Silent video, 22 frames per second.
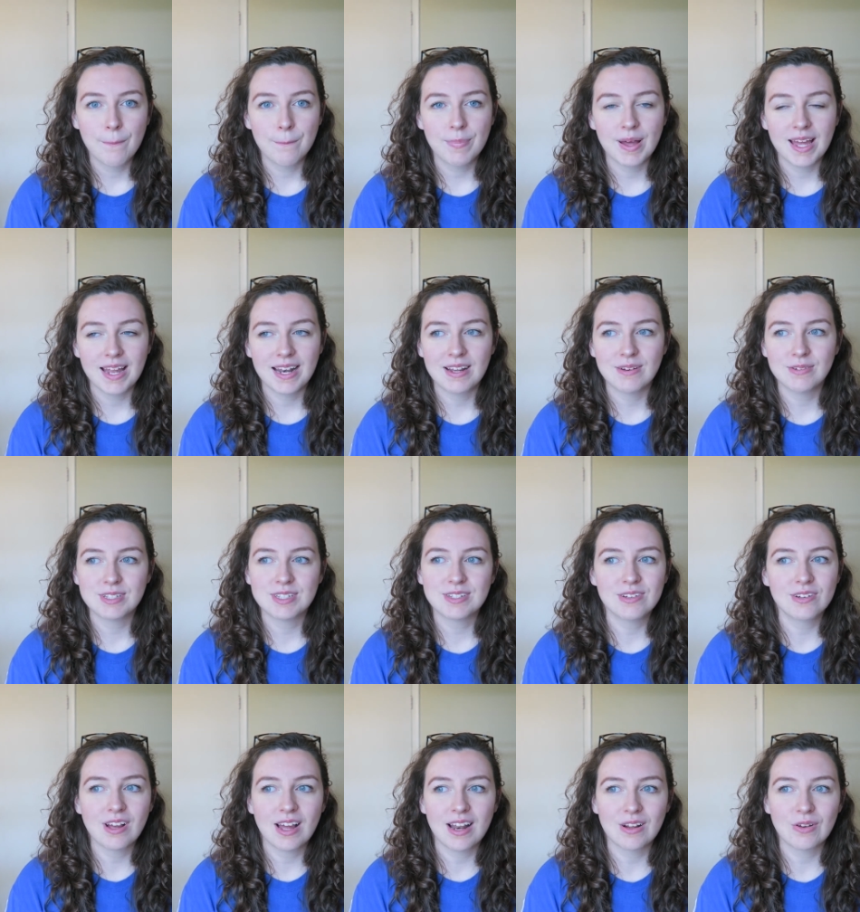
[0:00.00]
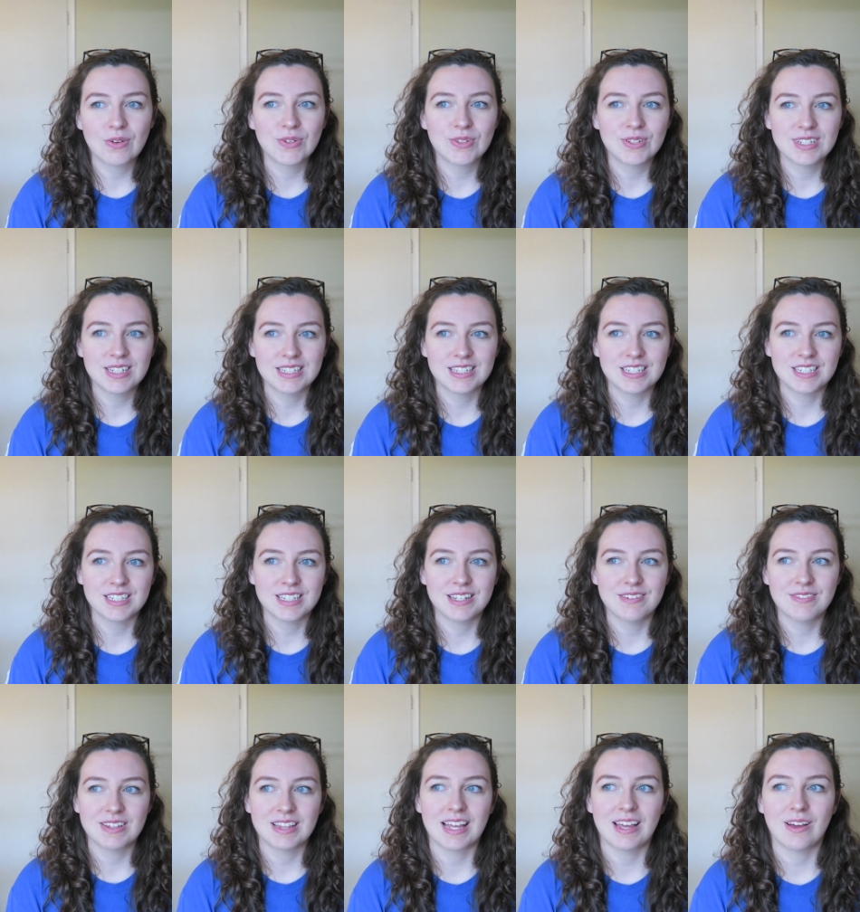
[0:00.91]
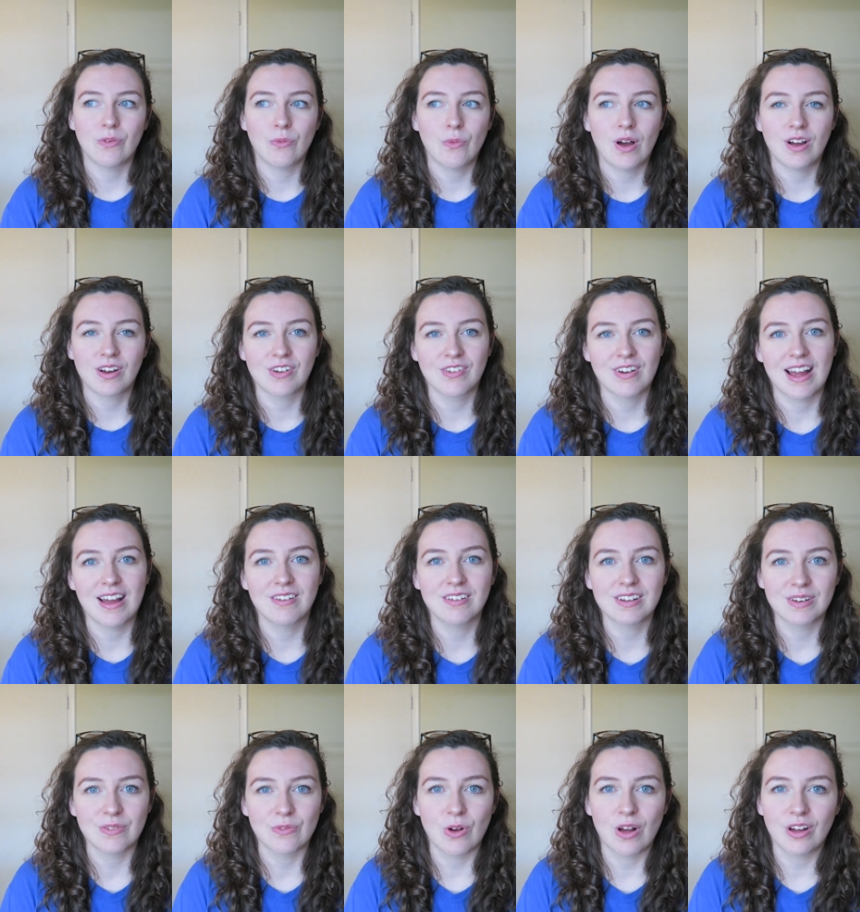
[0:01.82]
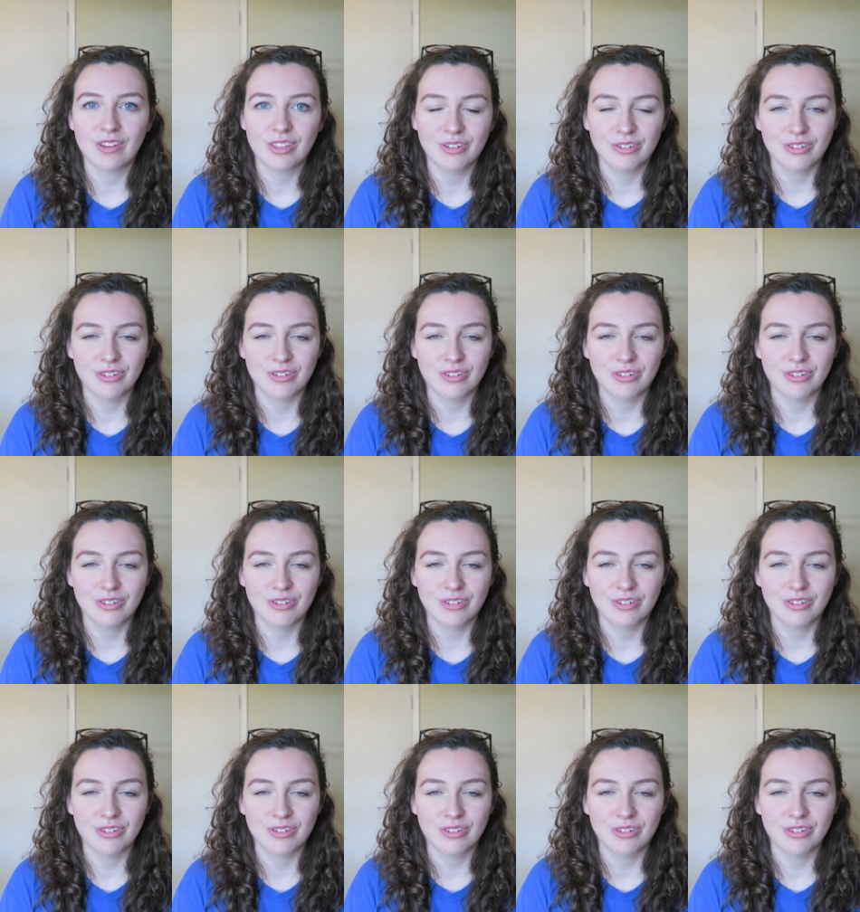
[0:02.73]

but it was still kind of cool to just even like walk around and walk